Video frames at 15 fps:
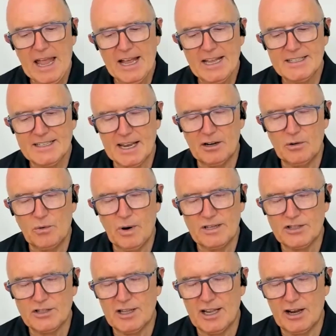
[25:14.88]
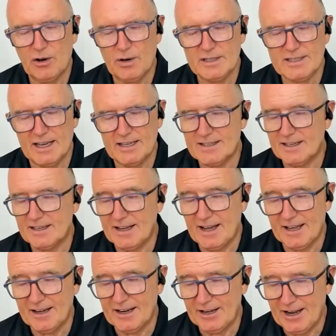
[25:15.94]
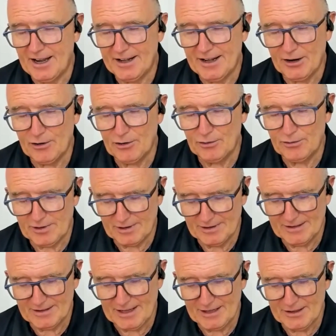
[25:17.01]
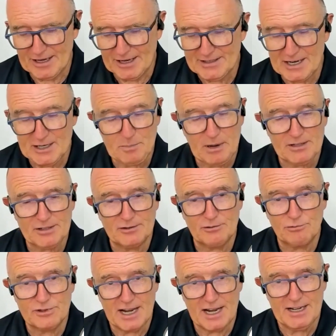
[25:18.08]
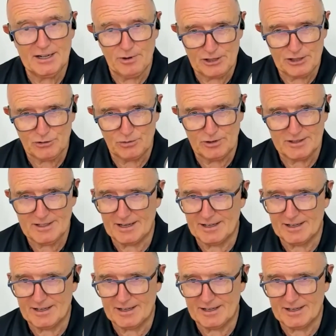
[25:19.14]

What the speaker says: Second question that I always ask, and I know is about daily rituals.